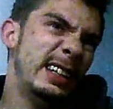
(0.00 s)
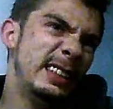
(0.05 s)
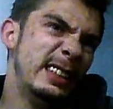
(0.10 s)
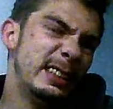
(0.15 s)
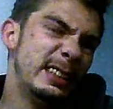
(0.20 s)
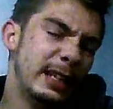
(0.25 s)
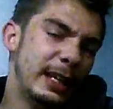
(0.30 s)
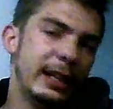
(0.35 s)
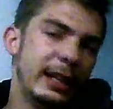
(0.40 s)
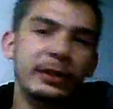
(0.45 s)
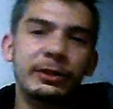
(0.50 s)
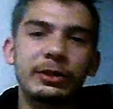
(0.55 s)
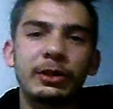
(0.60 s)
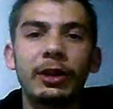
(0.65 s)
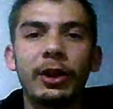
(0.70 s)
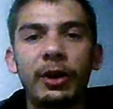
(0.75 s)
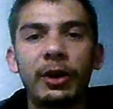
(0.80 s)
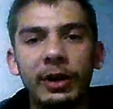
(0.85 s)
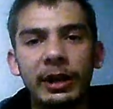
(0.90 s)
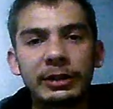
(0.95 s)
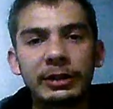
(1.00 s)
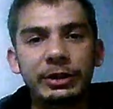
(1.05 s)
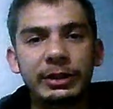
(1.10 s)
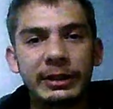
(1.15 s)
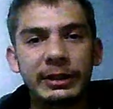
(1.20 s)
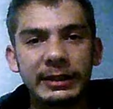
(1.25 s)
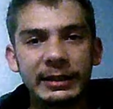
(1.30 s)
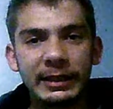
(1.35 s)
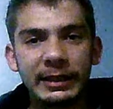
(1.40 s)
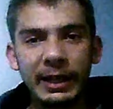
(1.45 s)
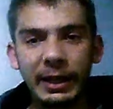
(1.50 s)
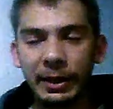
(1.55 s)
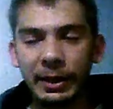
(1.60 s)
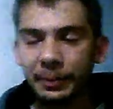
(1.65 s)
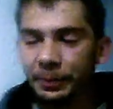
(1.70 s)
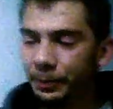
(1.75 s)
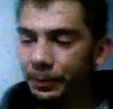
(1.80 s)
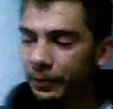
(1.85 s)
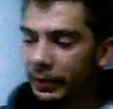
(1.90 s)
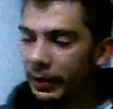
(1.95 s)
just a little longer to
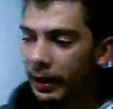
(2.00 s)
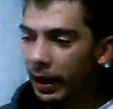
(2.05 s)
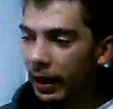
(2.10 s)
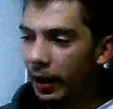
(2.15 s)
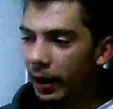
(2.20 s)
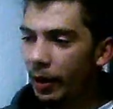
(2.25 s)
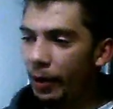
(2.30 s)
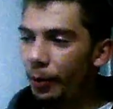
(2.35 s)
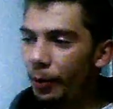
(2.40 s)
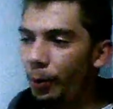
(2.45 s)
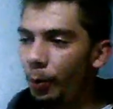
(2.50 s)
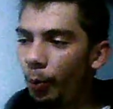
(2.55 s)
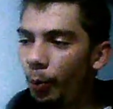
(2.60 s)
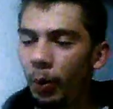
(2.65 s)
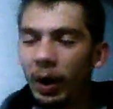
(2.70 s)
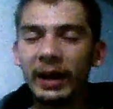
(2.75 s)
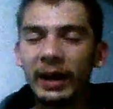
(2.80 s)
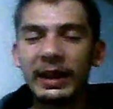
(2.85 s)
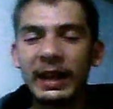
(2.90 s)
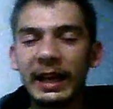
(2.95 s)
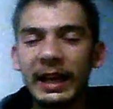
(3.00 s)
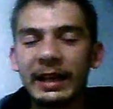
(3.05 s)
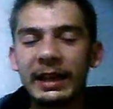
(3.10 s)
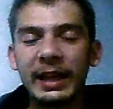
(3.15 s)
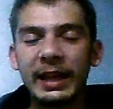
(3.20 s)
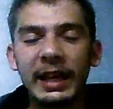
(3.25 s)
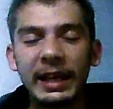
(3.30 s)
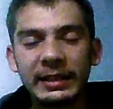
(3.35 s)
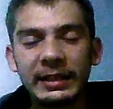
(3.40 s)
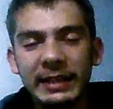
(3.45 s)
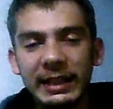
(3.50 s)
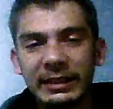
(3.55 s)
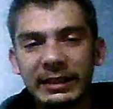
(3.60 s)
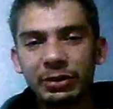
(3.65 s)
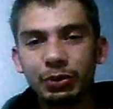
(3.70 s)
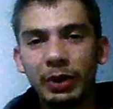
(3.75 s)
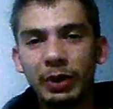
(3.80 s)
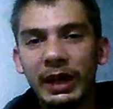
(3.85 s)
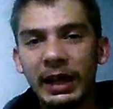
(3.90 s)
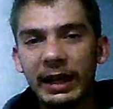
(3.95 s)
see what that thing is
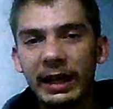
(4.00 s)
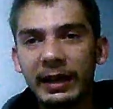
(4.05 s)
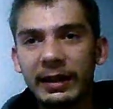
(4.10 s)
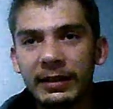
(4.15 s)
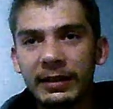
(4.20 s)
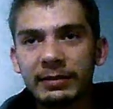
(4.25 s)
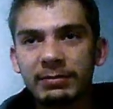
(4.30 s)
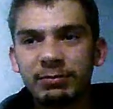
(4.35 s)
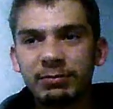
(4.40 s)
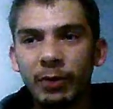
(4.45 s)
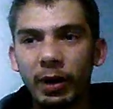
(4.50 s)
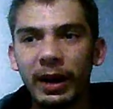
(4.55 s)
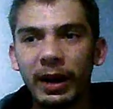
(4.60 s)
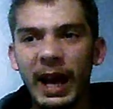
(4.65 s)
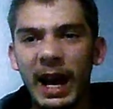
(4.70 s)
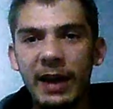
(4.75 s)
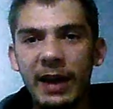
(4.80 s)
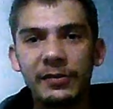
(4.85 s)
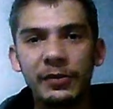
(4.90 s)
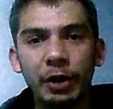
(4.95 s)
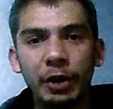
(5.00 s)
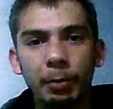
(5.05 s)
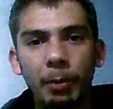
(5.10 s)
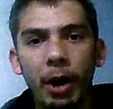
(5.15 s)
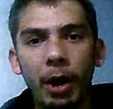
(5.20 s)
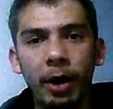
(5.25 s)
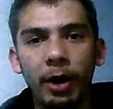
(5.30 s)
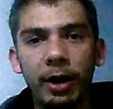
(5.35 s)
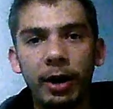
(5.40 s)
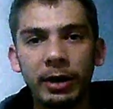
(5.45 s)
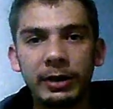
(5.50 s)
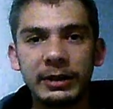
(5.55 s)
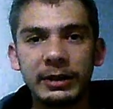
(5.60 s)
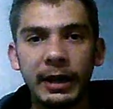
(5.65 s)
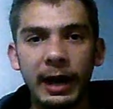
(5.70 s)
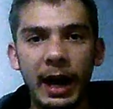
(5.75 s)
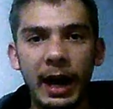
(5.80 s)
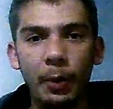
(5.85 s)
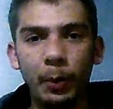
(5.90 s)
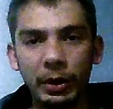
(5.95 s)
that's really heavy on my heart
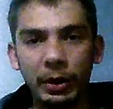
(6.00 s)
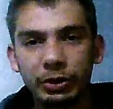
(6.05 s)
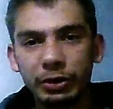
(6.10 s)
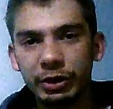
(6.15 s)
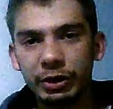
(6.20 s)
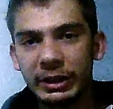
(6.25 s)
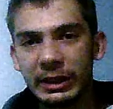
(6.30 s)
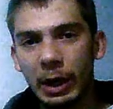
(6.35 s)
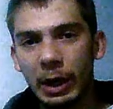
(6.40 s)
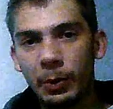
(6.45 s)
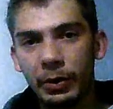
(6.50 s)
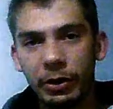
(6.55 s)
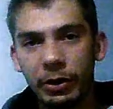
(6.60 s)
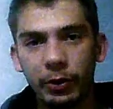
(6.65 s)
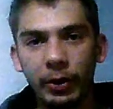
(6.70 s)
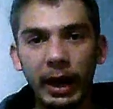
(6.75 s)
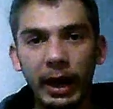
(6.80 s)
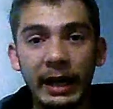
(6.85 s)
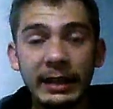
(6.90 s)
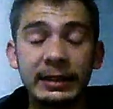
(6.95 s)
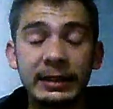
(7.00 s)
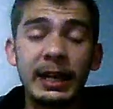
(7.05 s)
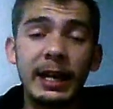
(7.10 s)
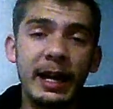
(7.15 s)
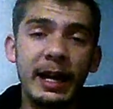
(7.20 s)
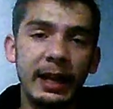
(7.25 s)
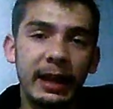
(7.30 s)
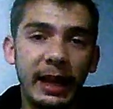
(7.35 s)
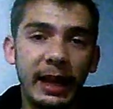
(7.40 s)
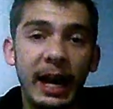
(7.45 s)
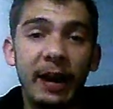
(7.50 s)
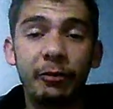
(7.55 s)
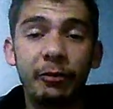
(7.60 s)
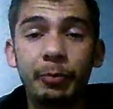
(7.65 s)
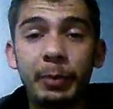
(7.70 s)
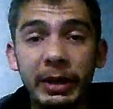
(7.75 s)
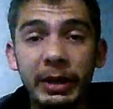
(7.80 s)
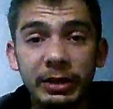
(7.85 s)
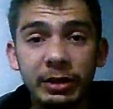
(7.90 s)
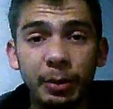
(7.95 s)
that I want to share with you guys, that
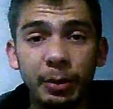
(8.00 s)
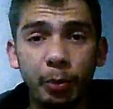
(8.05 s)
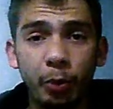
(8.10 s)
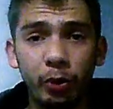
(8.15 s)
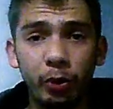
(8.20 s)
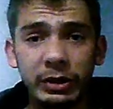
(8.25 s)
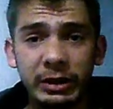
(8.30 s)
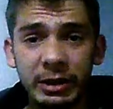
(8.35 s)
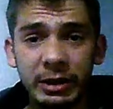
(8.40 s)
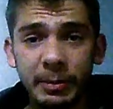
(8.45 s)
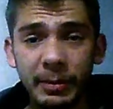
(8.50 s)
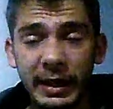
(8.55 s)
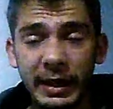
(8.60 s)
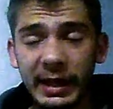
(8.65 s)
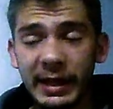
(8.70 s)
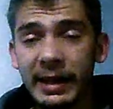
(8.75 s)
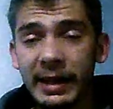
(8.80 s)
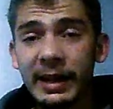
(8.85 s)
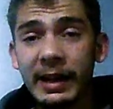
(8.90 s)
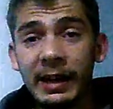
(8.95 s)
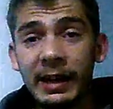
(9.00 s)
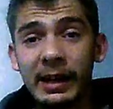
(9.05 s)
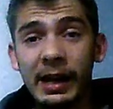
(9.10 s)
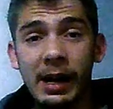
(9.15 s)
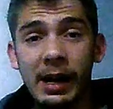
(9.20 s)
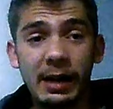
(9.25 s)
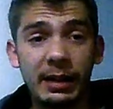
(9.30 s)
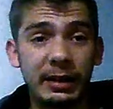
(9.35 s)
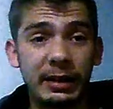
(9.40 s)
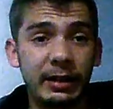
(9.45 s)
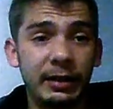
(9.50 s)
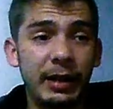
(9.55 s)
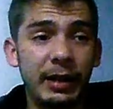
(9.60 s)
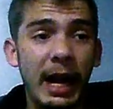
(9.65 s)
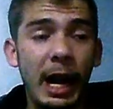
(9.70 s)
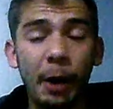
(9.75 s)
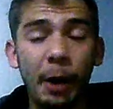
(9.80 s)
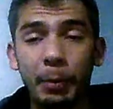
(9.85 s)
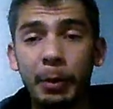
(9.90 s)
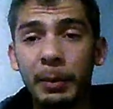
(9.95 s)
have been supporting me and
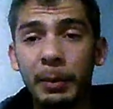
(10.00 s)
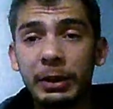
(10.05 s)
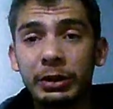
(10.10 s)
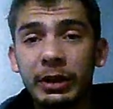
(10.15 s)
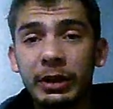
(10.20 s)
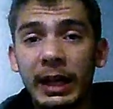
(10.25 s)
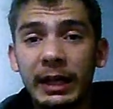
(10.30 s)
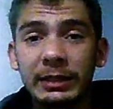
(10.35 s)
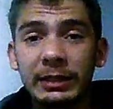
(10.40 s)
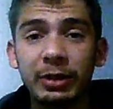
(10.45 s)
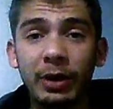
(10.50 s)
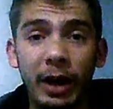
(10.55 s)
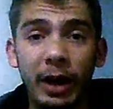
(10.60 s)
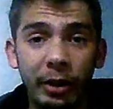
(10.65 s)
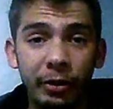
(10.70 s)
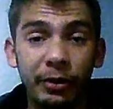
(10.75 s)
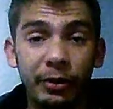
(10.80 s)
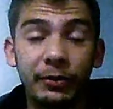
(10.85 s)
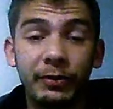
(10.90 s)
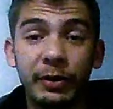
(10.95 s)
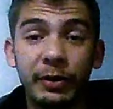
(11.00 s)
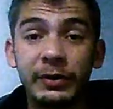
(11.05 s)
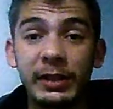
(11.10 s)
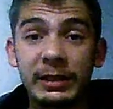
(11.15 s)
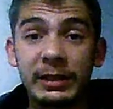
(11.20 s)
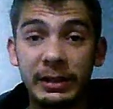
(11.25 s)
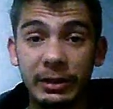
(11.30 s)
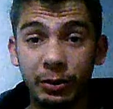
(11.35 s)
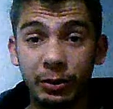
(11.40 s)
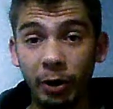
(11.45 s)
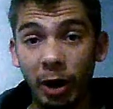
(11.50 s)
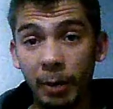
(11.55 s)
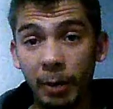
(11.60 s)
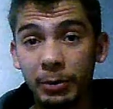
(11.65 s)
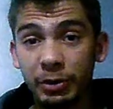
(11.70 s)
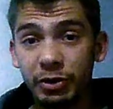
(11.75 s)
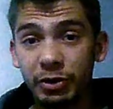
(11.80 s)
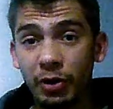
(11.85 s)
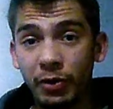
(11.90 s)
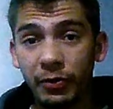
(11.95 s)
helping me to get to 150
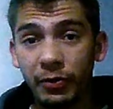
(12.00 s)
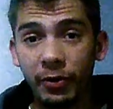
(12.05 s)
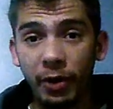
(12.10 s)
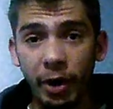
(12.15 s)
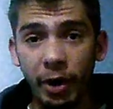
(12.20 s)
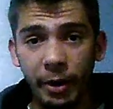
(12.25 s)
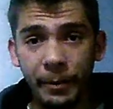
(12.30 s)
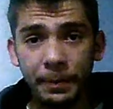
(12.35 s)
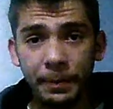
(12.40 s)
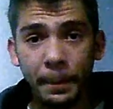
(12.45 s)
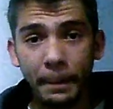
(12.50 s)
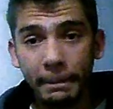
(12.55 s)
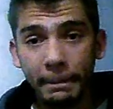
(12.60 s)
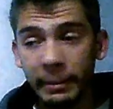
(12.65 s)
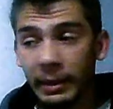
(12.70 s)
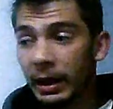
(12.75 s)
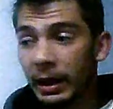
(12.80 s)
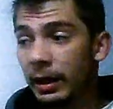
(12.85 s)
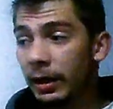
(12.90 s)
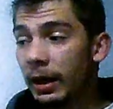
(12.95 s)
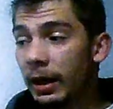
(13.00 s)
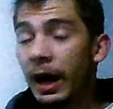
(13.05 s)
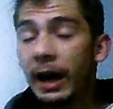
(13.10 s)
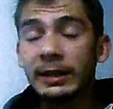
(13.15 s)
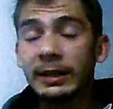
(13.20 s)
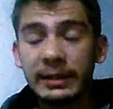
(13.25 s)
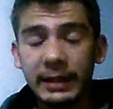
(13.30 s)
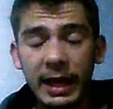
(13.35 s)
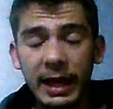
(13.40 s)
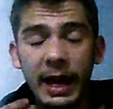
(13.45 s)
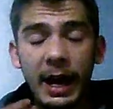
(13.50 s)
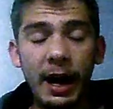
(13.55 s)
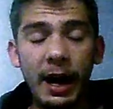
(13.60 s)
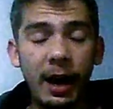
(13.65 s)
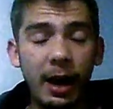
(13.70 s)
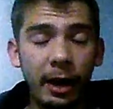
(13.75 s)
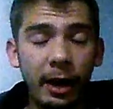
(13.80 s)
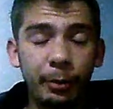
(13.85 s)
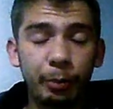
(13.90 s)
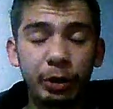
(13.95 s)
subscribers so far. Guys,
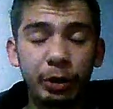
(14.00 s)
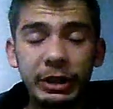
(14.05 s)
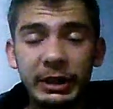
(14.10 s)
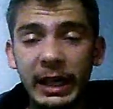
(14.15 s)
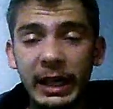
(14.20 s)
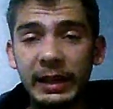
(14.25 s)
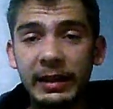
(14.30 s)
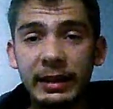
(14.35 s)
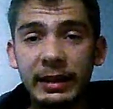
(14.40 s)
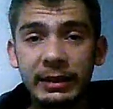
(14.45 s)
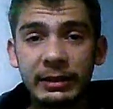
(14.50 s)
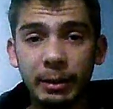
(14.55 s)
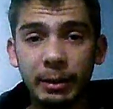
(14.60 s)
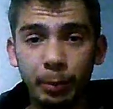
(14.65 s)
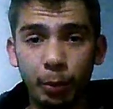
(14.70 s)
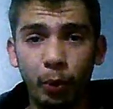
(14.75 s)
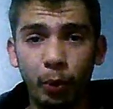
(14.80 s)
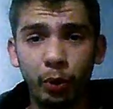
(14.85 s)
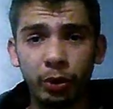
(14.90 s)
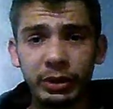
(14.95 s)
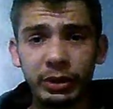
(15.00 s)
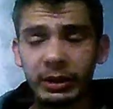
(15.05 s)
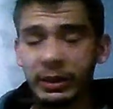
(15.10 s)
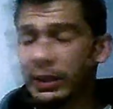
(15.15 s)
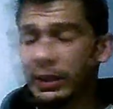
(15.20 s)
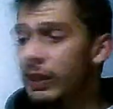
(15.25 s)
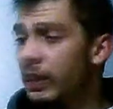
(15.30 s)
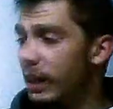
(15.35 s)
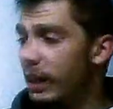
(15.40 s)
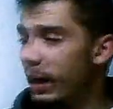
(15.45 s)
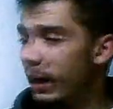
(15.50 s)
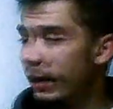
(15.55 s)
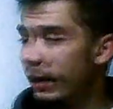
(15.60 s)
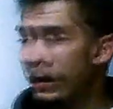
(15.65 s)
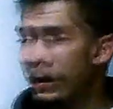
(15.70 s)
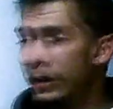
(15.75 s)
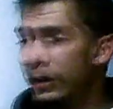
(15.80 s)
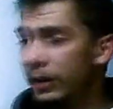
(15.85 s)
I appreciate the support and